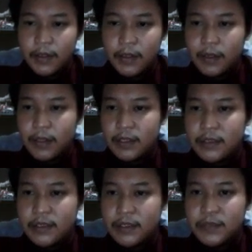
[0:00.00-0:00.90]

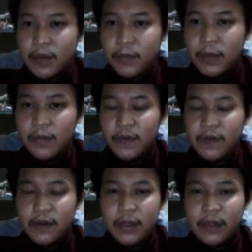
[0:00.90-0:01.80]
Next is problem of
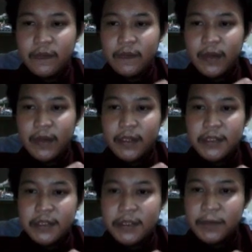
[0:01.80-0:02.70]

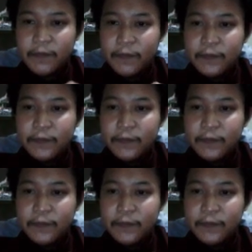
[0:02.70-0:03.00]
non-equivalence.